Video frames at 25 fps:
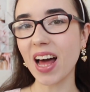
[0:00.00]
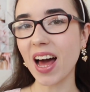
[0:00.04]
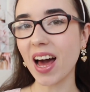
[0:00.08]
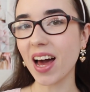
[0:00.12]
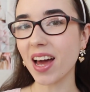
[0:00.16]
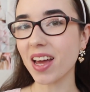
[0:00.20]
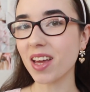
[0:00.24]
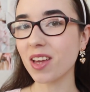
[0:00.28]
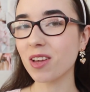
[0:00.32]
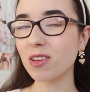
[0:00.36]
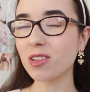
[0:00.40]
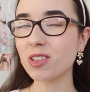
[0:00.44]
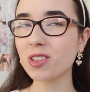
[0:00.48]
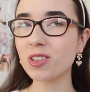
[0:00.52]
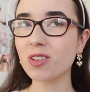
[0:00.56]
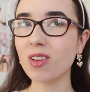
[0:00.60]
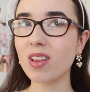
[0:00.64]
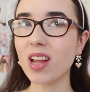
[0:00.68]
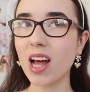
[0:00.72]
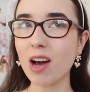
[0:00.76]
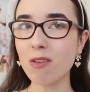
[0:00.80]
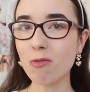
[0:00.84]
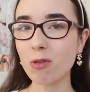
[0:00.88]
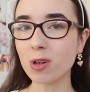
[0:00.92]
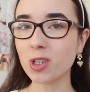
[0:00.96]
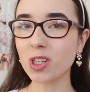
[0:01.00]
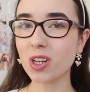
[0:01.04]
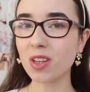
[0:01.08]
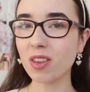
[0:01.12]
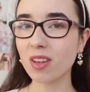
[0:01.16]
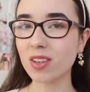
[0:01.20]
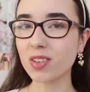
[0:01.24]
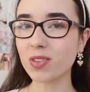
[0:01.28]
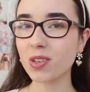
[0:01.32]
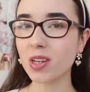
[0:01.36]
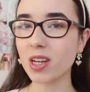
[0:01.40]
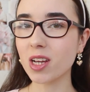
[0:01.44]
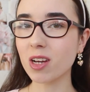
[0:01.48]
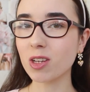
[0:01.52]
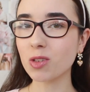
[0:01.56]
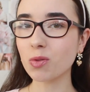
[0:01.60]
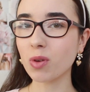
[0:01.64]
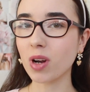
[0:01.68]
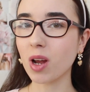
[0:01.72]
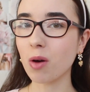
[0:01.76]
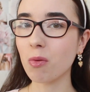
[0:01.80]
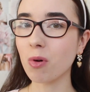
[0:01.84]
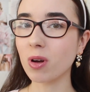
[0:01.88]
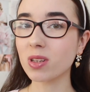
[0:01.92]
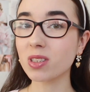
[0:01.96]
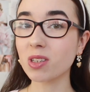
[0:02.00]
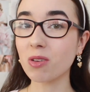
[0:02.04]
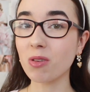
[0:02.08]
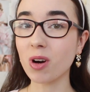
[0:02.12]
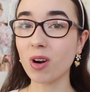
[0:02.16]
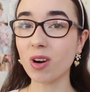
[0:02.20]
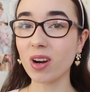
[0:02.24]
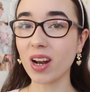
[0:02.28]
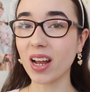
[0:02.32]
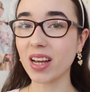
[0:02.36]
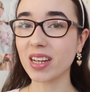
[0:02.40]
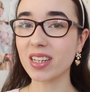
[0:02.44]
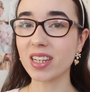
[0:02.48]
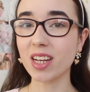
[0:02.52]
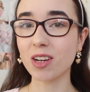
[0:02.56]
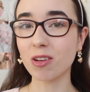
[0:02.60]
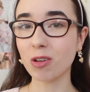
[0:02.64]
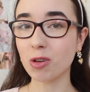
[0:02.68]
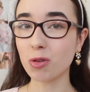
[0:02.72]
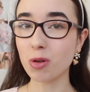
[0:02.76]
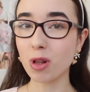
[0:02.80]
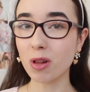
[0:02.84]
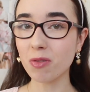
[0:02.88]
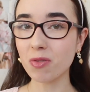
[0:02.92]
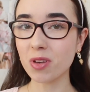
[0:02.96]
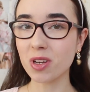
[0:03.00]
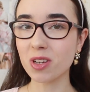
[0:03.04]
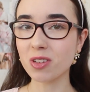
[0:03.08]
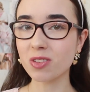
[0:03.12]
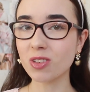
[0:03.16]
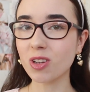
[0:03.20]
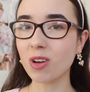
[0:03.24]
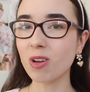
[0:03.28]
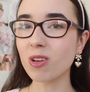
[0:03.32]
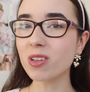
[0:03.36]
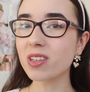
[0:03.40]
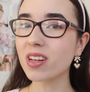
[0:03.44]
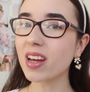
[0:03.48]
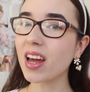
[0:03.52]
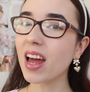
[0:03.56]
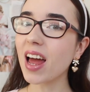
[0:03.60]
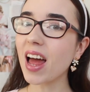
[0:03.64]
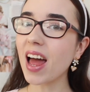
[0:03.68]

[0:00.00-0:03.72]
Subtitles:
I used to love watching those videos when I was around like 10 or 12 years old,